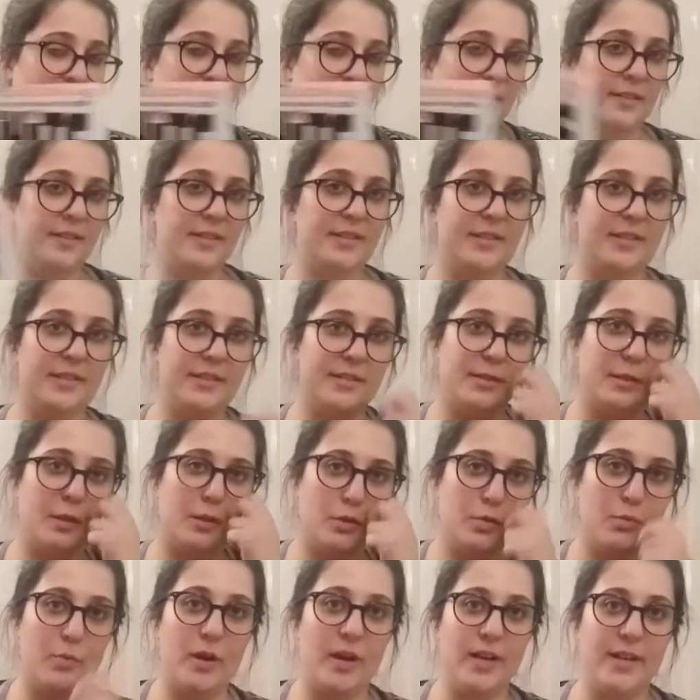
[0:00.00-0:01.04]
This is
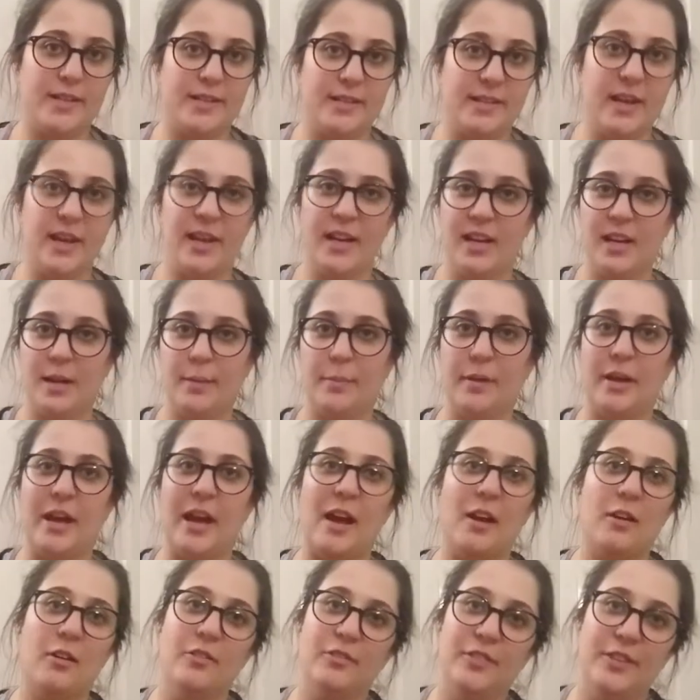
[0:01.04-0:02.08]
The White Tiger by
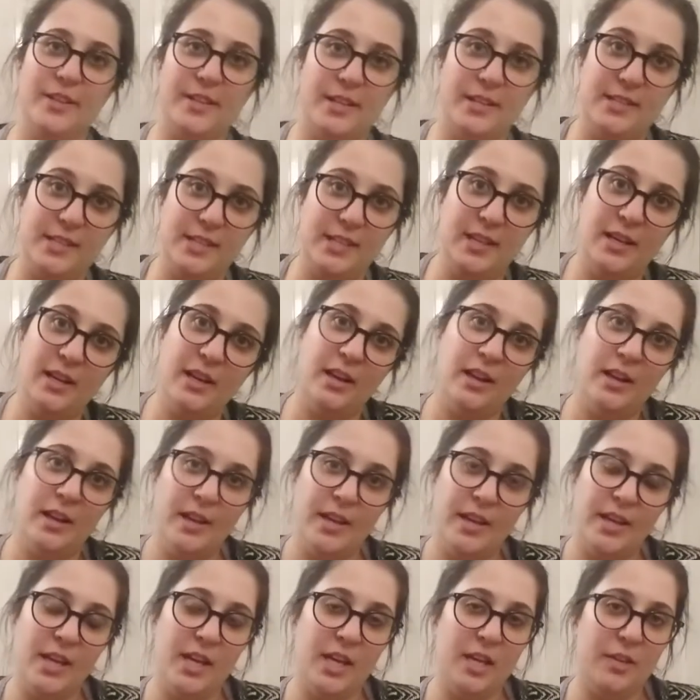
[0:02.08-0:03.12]
Aravind Adiga.
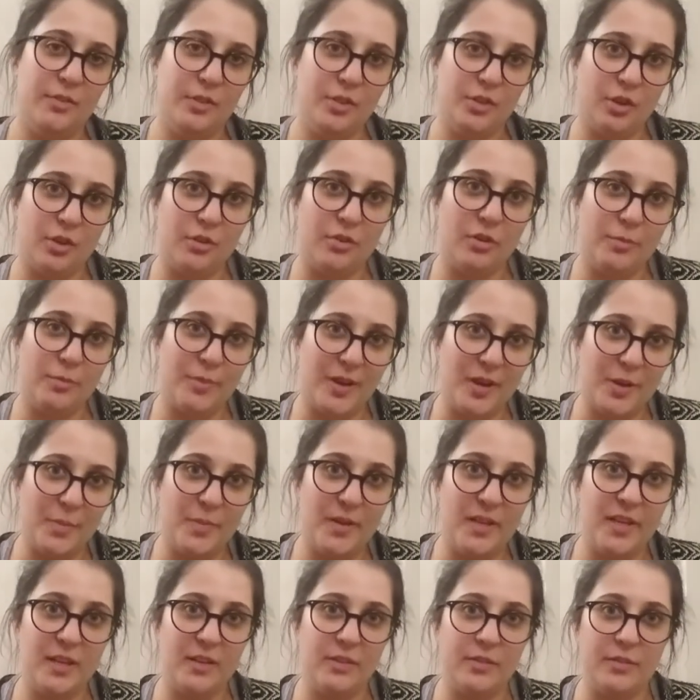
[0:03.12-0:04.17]
If you don't know my
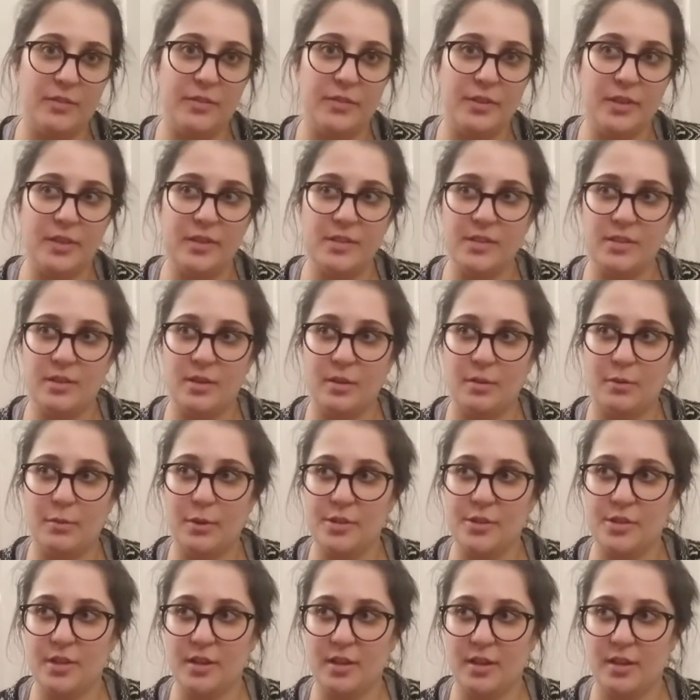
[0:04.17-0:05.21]
opinion on this,
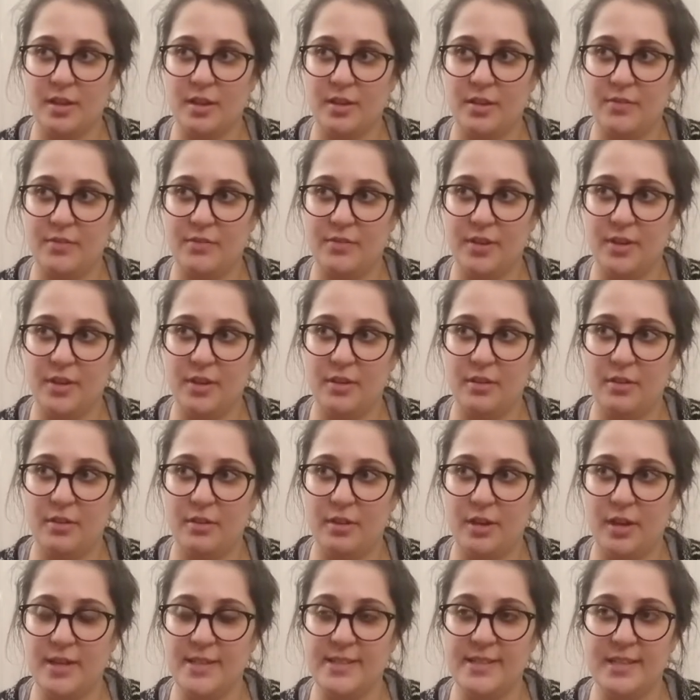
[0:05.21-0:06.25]
watch the video
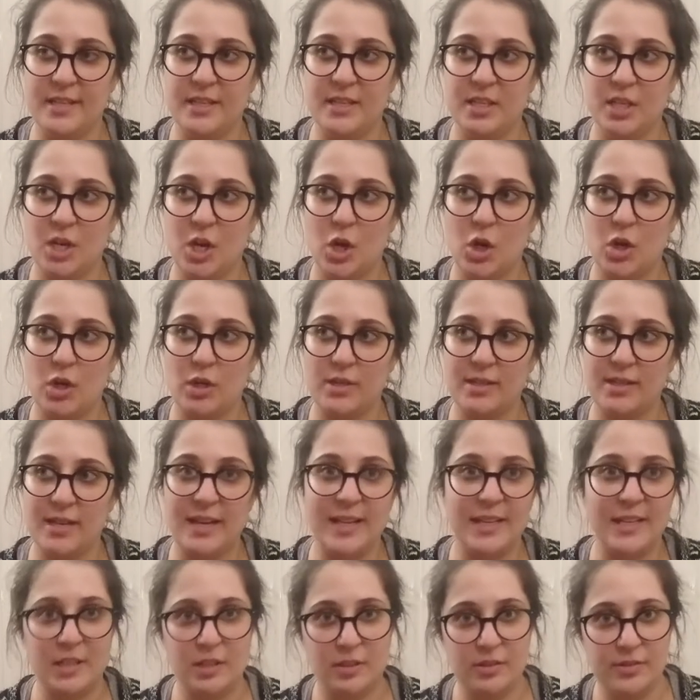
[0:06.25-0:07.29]
I did
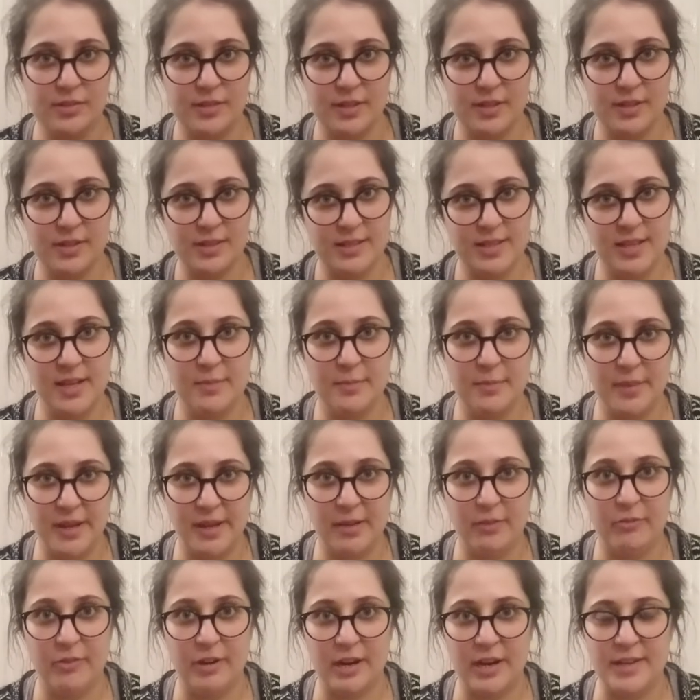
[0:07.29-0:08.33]
titled Dear
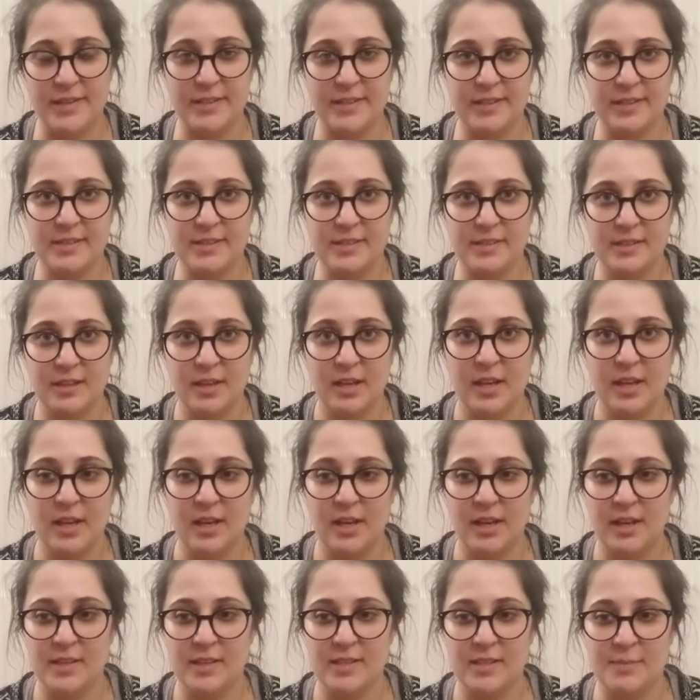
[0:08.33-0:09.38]
Male Writers.
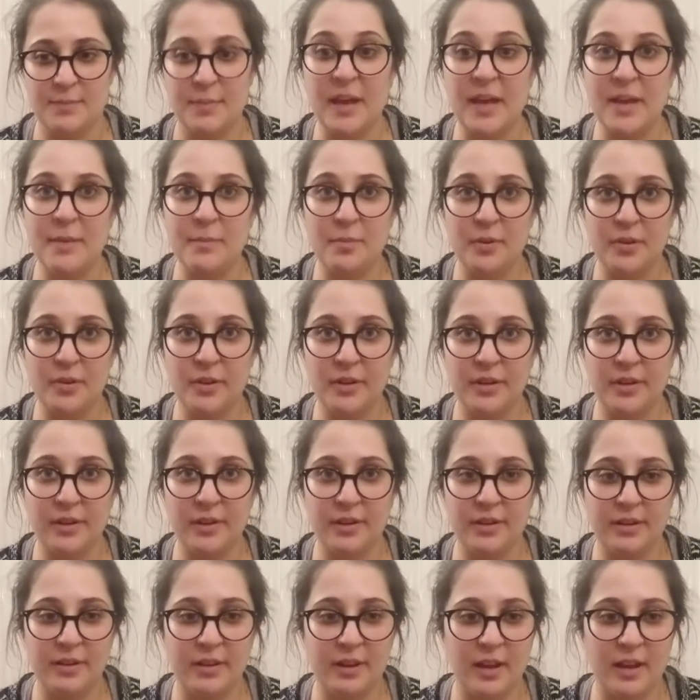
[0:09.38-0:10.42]
It's a bad book
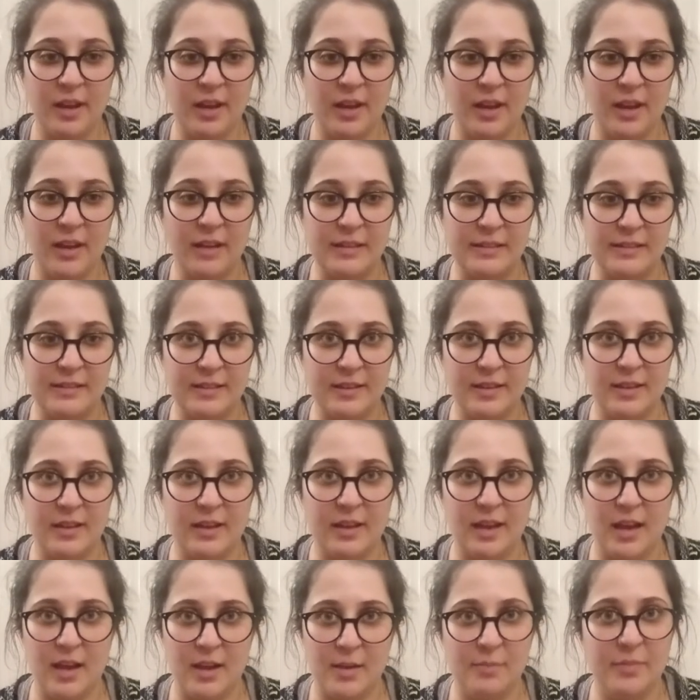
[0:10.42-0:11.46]
and
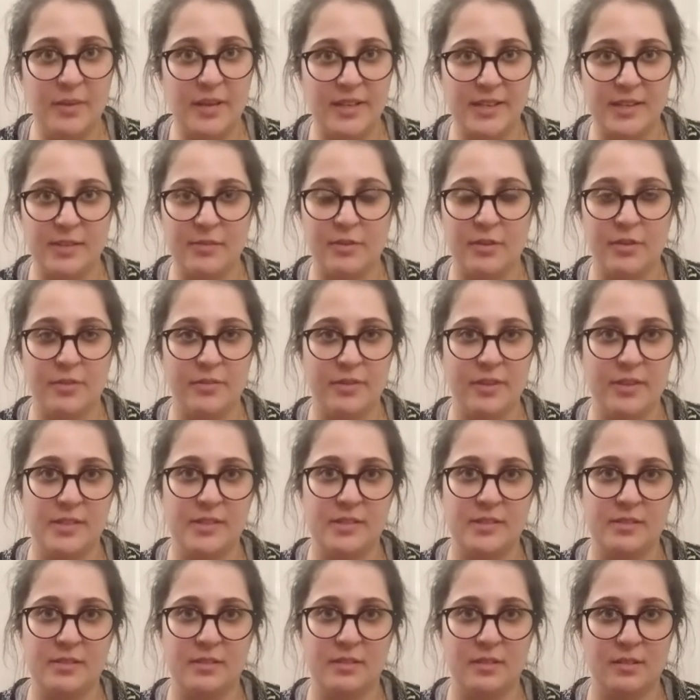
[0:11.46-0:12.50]
I'm getting rid of
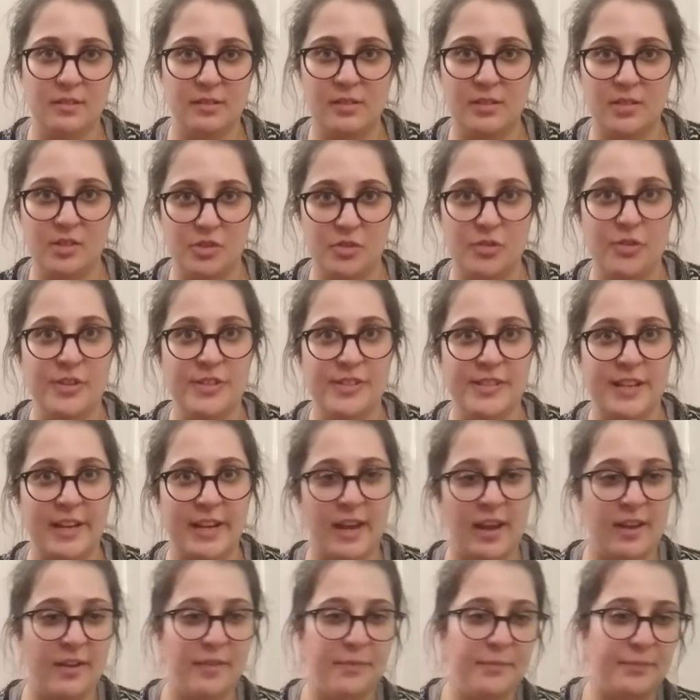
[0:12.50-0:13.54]
this as soon as I
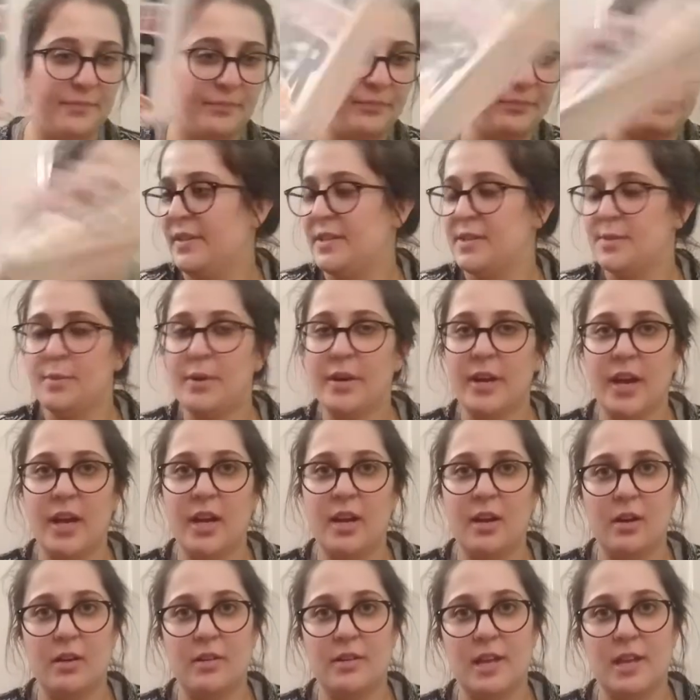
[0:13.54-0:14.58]
can. This one I
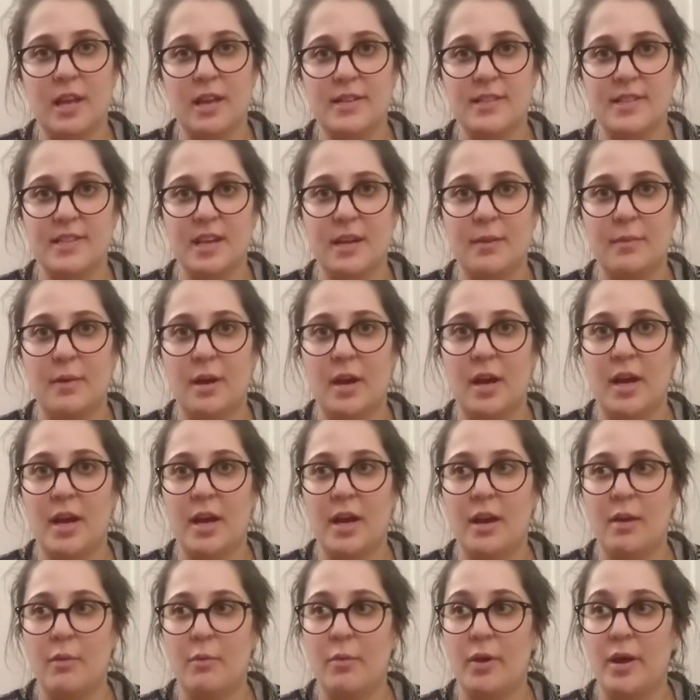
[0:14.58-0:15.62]
got last time
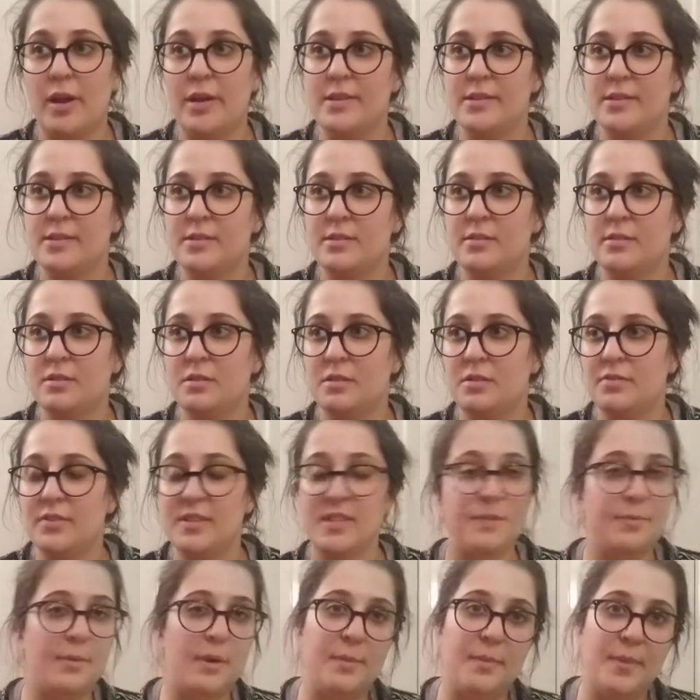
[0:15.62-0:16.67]
I went to
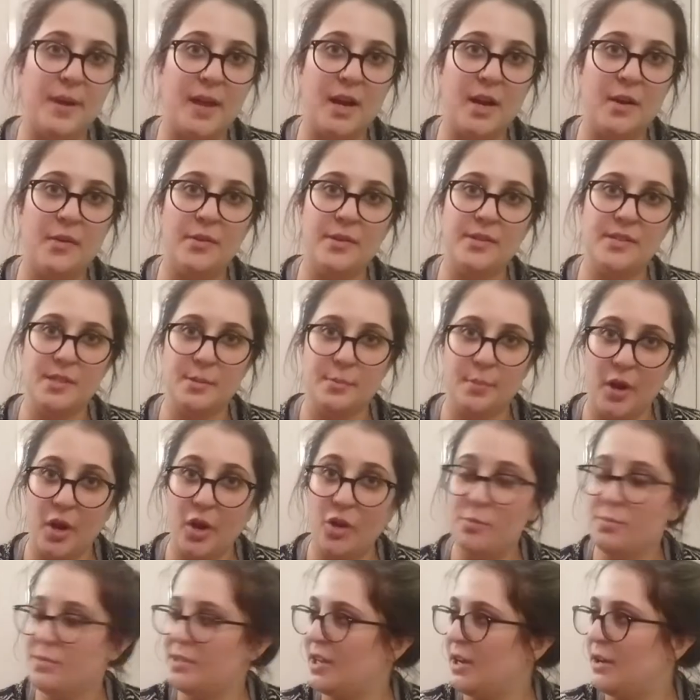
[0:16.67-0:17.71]
visit my parents in my
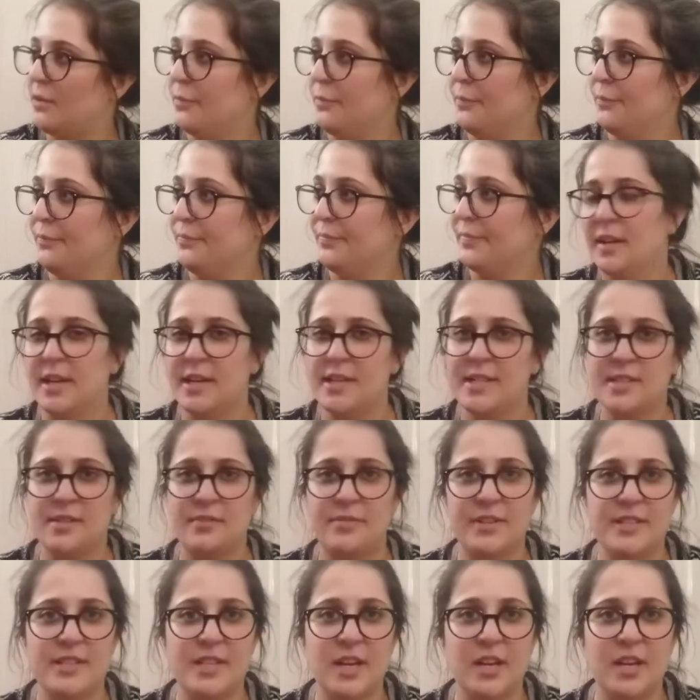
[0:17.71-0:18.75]
hometown. It's a
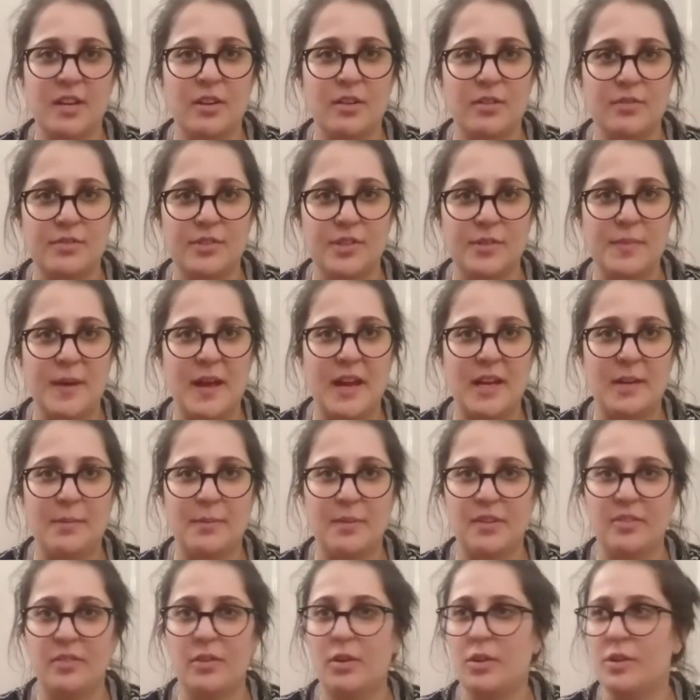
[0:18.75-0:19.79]
retelling of Germanic
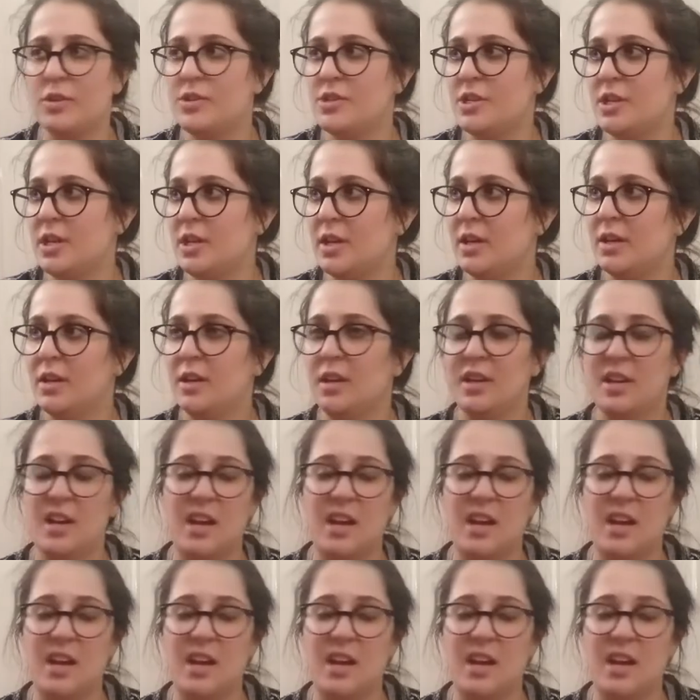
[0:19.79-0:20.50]
mythology.